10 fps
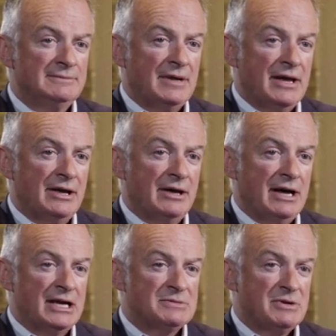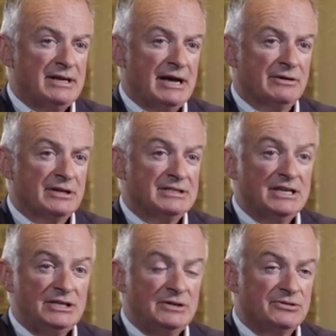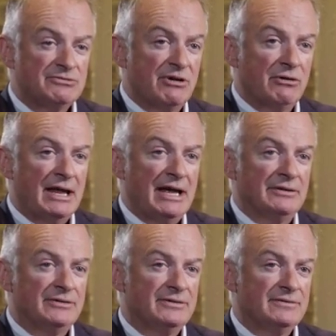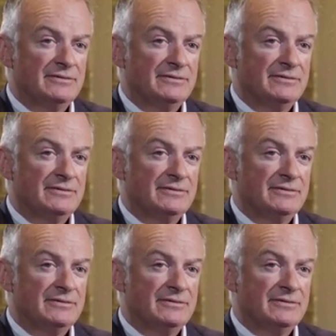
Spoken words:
And as we now continue to roll out